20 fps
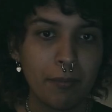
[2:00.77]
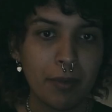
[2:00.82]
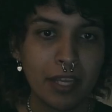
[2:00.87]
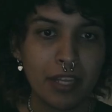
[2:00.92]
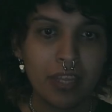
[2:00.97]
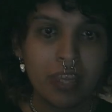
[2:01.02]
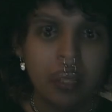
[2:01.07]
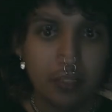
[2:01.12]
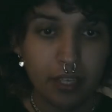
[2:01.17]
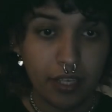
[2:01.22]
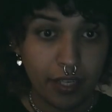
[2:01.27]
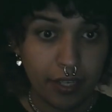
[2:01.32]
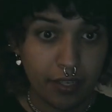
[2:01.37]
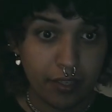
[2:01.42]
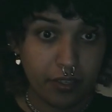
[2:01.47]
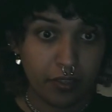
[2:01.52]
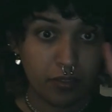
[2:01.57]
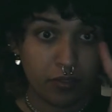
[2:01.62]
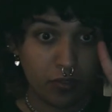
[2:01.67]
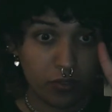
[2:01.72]
it. Take
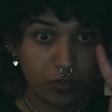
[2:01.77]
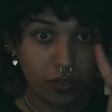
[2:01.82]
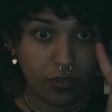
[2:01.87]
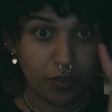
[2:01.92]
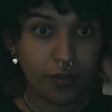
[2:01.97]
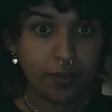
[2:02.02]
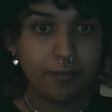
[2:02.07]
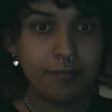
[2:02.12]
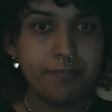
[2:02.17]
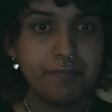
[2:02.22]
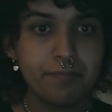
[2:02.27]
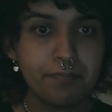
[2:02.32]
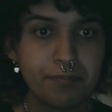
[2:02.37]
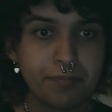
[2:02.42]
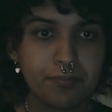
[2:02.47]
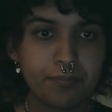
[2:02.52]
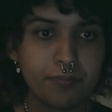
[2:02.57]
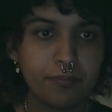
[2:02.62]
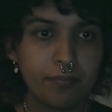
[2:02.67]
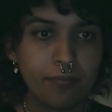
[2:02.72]
two.
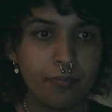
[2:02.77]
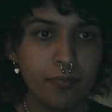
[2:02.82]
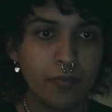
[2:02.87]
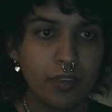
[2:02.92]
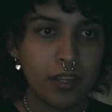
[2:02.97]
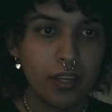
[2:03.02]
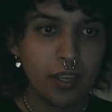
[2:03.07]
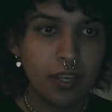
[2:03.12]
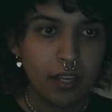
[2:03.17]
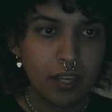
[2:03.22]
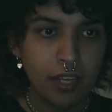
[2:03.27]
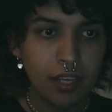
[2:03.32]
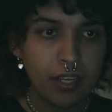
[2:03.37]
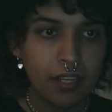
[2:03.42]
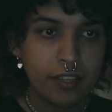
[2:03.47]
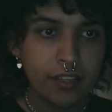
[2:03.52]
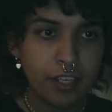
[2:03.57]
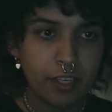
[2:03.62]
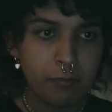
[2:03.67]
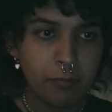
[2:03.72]

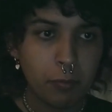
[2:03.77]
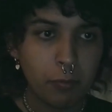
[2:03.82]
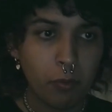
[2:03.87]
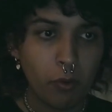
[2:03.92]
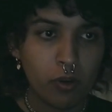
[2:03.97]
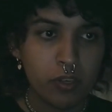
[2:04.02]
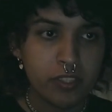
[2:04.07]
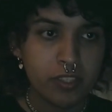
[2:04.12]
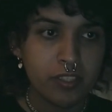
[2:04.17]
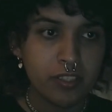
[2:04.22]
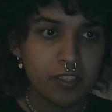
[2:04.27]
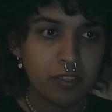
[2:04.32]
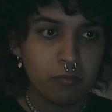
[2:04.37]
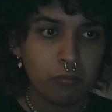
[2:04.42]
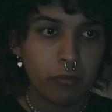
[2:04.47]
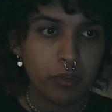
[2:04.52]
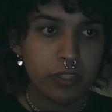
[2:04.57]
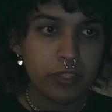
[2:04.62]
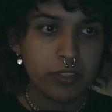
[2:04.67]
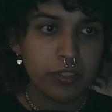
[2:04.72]
The proportions in
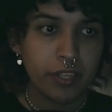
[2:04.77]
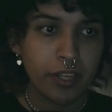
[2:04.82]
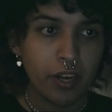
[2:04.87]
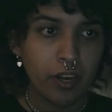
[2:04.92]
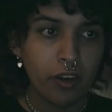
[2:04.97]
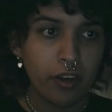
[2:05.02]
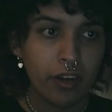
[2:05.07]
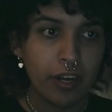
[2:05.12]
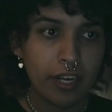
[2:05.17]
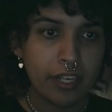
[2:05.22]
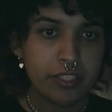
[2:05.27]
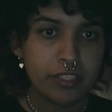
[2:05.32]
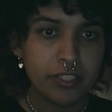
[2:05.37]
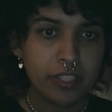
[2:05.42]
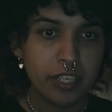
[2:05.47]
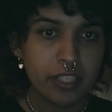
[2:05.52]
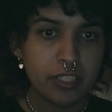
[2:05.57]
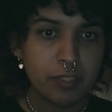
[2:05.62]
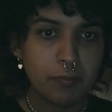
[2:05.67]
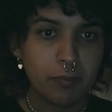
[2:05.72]
which they are
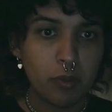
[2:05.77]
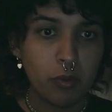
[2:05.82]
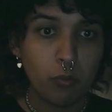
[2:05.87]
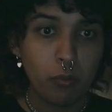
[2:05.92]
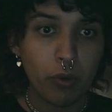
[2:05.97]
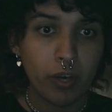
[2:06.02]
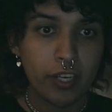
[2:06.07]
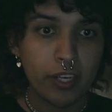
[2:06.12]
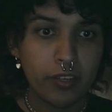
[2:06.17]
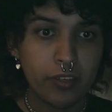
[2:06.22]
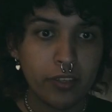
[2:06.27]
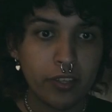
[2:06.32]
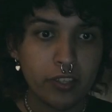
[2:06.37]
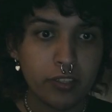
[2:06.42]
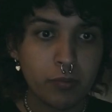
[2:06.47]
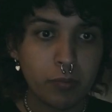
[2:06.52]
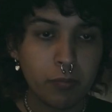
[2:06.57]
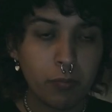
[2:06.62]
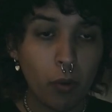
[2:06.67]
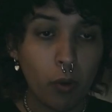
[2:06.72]
exchangeable, whatever those
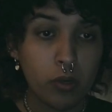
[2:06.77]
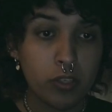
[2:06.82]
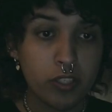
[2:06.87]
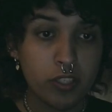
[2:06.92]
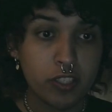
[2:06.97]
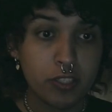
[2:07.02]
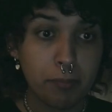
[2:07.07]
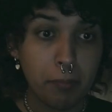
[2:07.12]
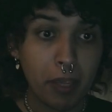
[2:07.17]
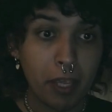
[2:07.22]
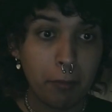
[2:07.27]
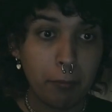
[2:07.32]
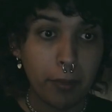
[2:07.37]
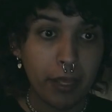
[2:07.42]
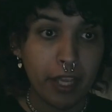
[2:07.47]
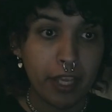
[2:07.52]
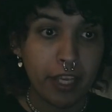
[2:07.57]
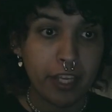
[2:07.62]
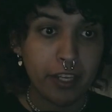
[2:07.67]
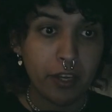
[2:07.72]
proportions may
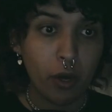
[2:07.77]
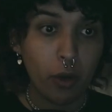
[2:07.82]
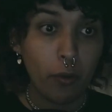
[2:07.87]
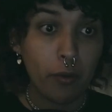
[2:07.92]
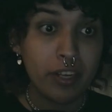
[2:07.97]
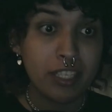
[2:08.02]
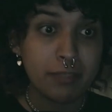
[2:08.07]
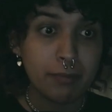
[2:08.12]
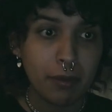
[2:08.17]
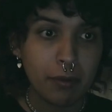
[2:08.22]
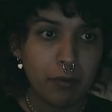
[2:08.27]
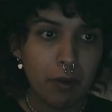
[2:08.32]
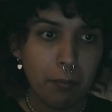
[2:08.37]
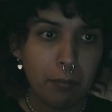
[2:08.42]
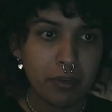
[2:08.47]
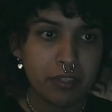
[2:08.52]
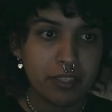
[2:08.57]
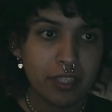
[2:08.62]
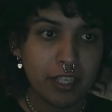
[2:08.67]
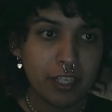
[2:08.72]
be, can always be
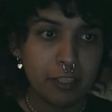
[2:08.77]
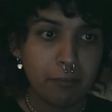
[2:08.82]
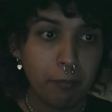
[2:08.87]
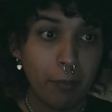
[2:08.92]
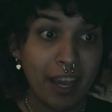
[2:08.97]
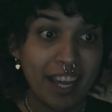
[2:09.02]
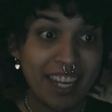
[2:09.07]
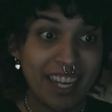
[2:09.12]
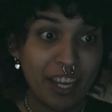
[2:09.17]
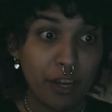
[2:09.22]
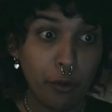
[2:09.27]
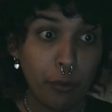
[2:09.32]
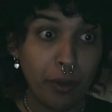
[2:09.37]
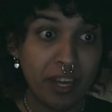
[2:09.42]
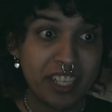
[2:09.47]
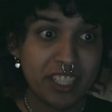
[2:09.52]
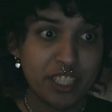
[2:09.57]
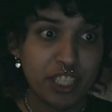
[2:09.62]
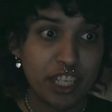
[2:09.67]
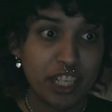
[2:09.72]
represented by an
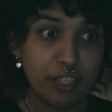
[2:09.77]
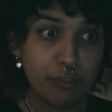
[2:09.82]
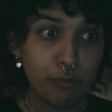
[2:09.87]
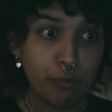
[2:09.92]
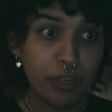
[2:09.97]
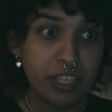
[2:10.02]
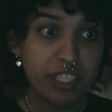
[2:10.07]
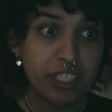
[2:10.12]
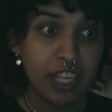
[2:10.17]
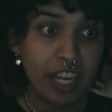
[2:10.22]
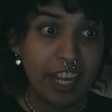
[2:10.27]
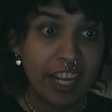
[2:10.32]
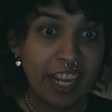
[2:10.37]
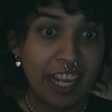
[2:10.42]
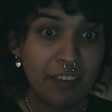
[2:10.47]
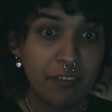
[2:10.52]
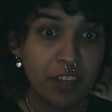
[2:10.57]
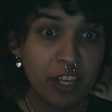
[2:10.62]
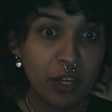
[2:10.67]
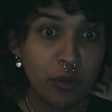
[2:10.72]
equation in which a
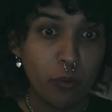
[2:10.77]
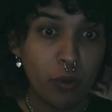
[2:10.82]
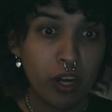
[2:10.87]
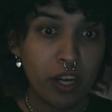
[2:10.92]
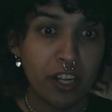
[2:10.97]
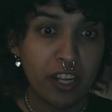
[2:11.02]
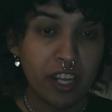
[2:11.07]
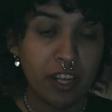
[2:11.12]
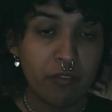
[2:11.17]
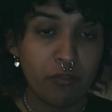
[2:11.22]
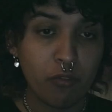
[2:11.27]
given quantity of